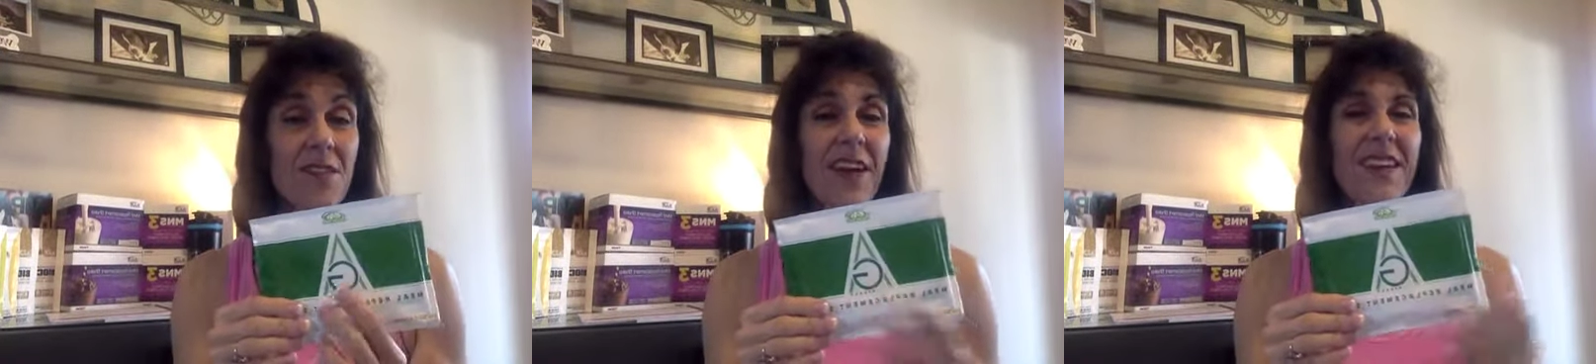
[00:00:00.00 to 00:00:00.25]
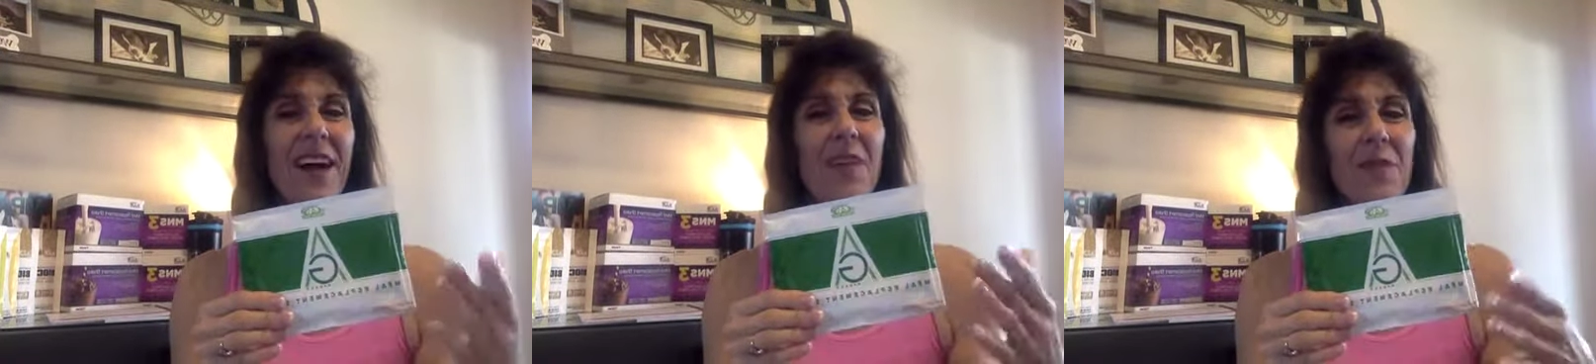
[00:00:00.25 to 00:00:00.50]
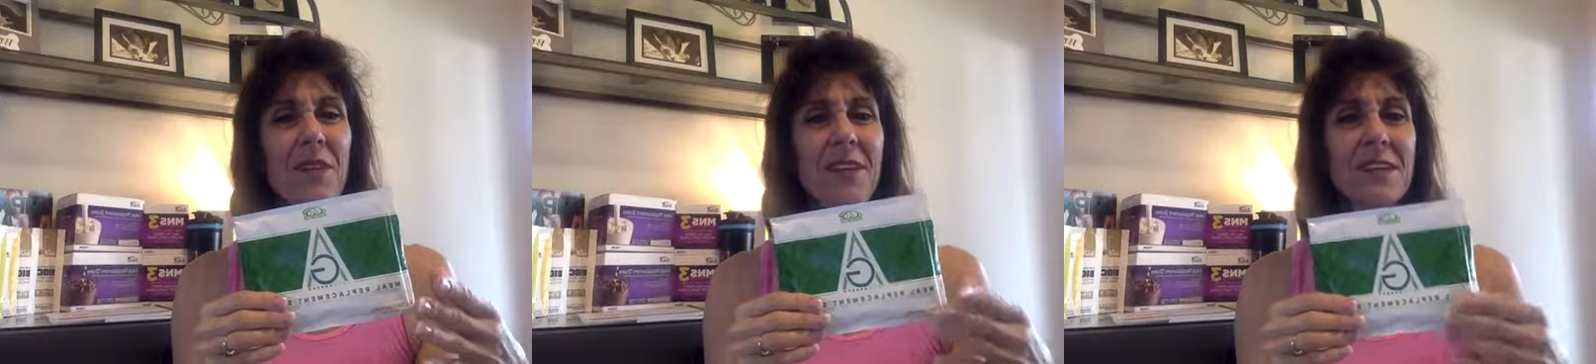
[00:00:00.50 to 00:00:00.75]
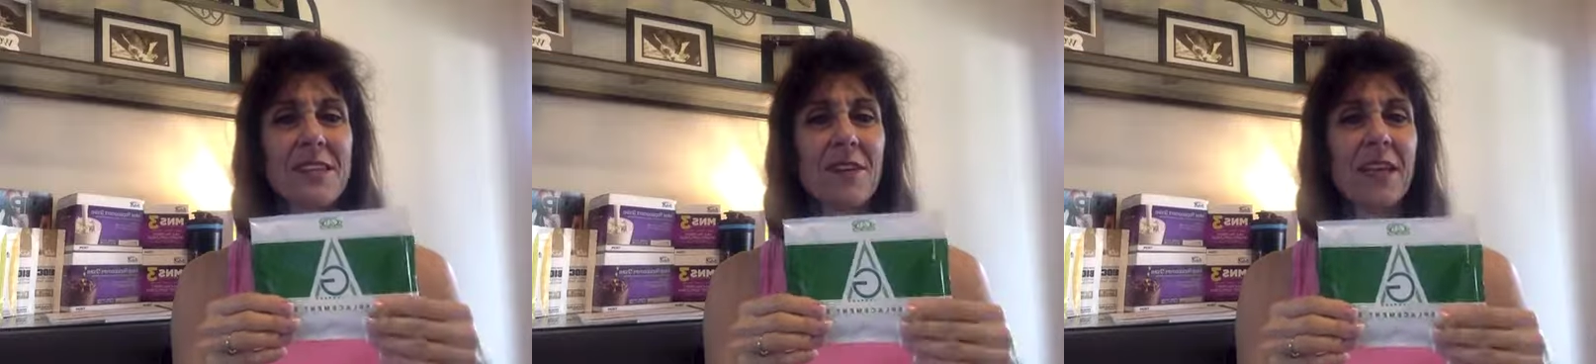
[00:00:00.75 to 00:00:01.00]
I wouldn't
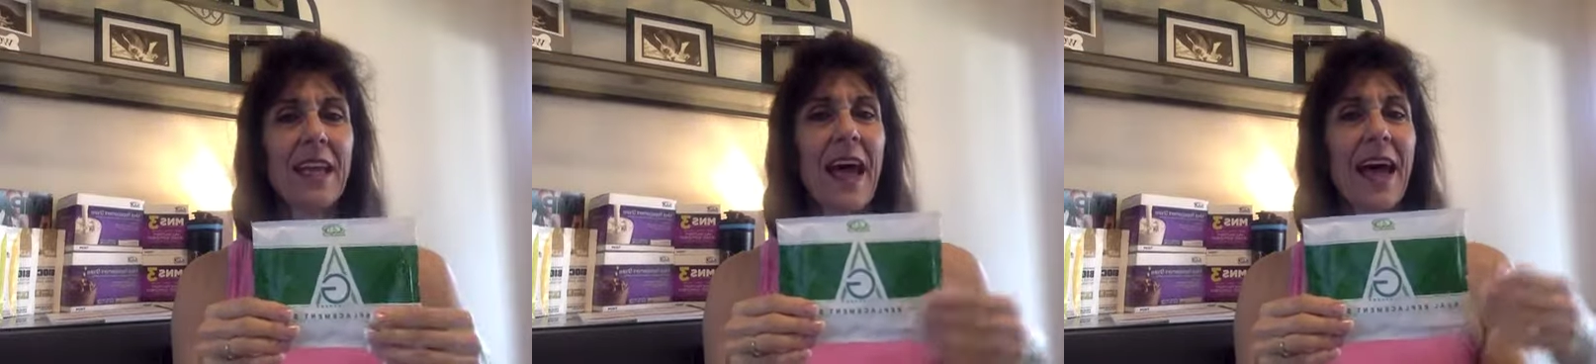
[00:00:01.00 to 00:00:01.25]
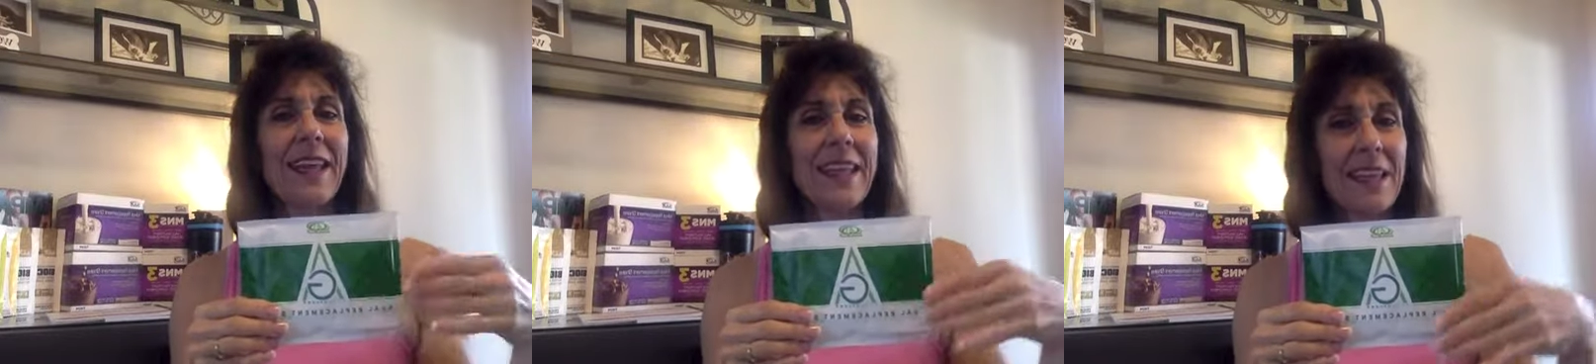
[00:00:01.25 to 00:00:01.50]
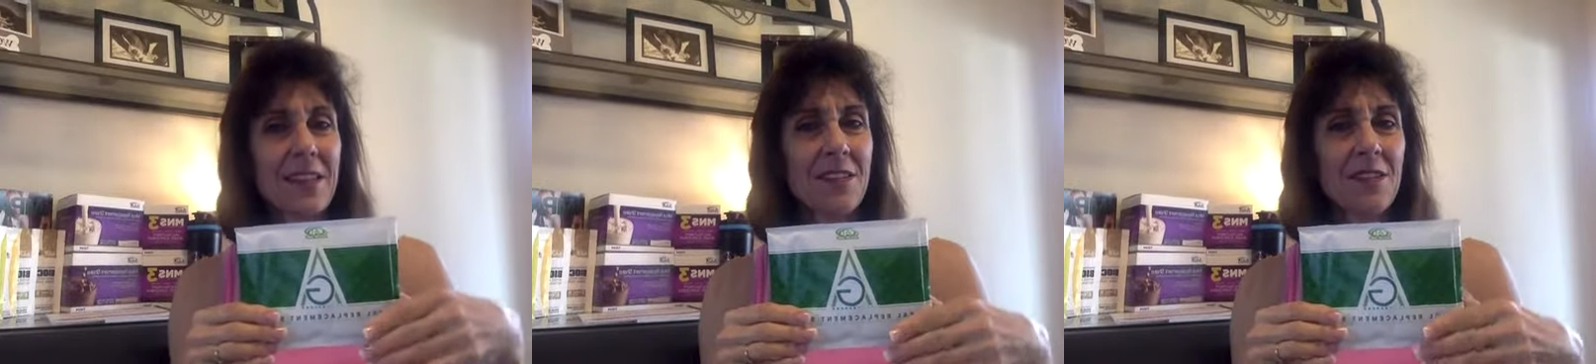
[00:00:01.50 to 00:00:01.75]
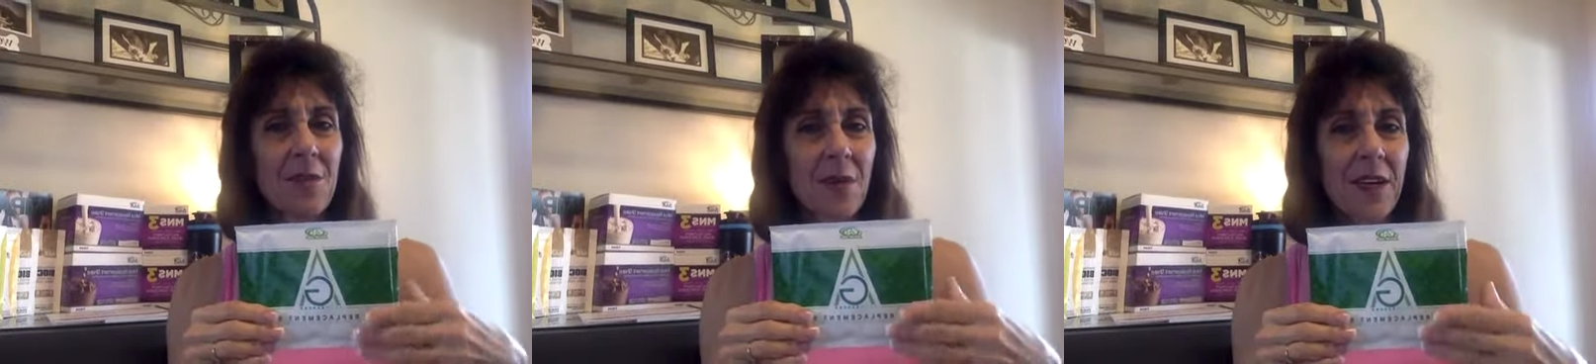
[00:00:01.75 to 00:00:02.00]
necessarily add
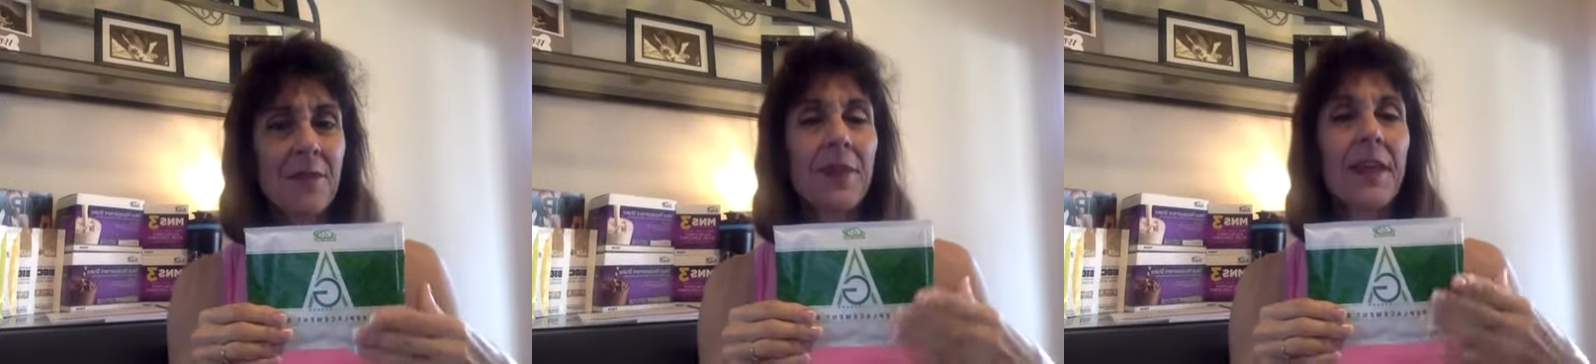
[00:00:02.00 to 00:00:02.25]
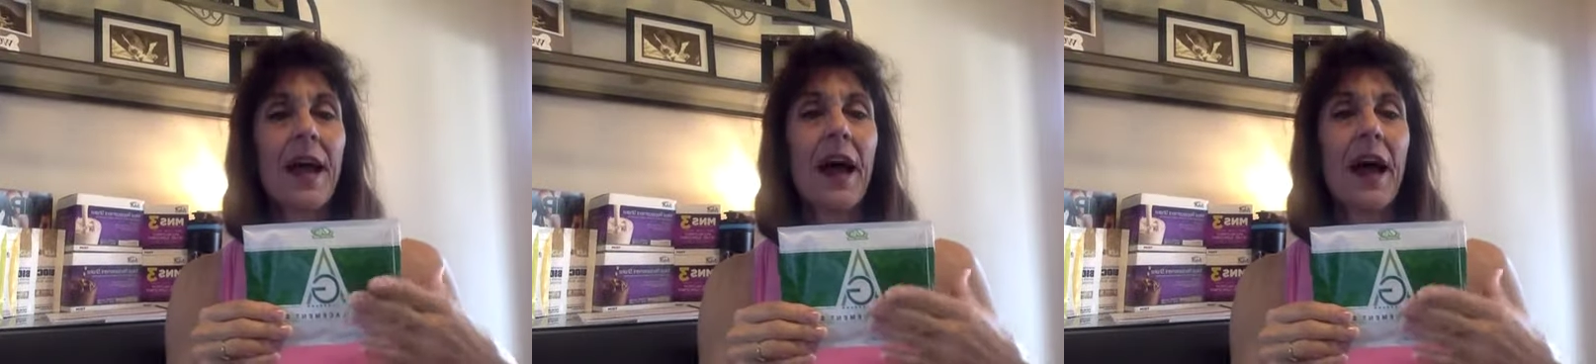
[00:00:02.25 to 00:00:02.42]
into it.